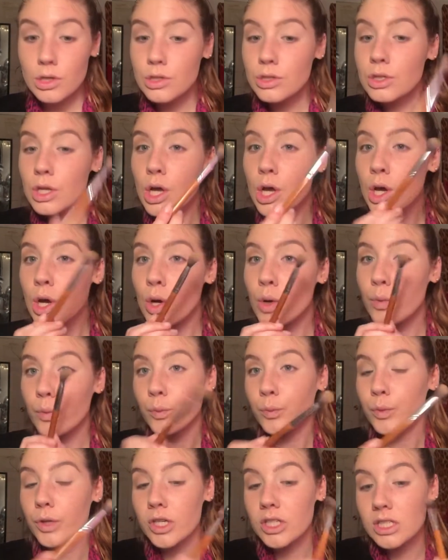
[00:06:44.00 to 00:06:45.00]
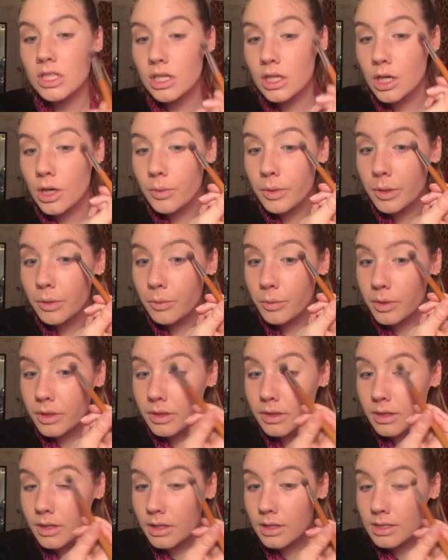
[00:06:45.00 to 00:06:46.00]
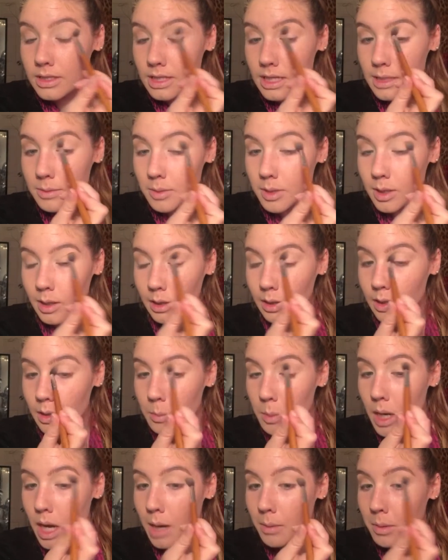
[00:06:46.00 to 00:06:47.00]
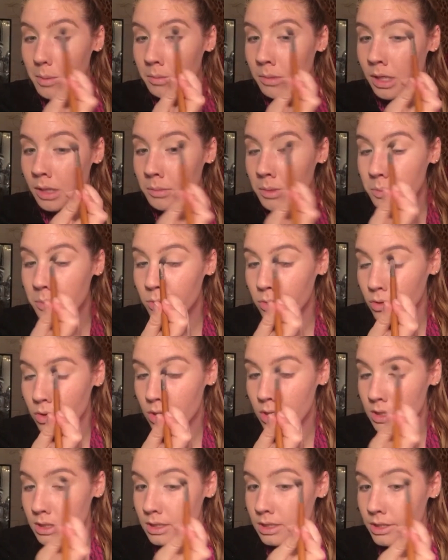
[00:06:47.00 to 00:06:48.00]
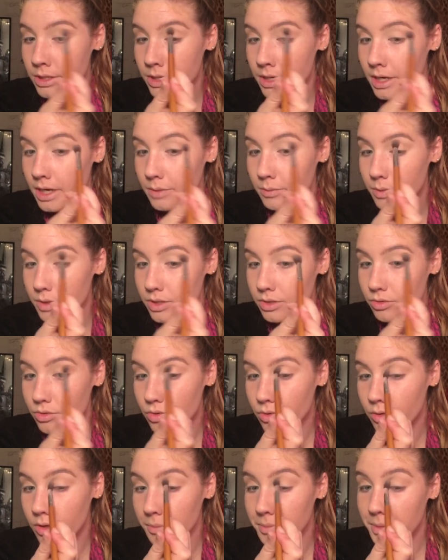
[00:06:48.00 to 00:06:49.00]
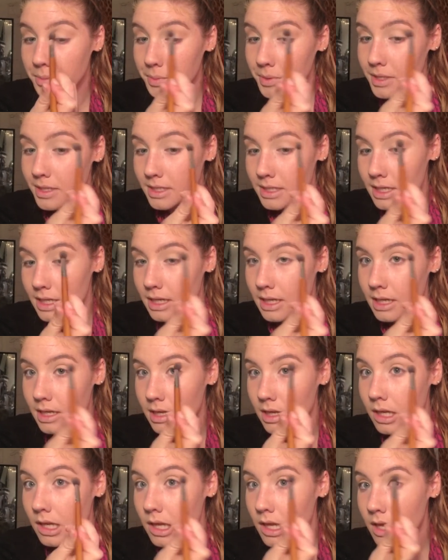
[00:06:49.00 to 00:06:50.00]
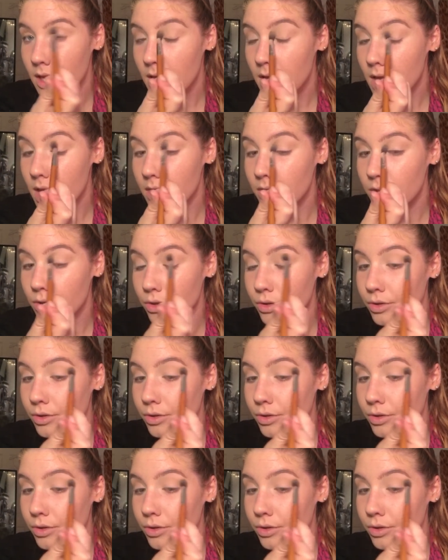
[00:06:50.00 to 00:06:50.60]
So we're just going to go in with the same color, Bahama Mama bronzer, and we're just going to be placing it in the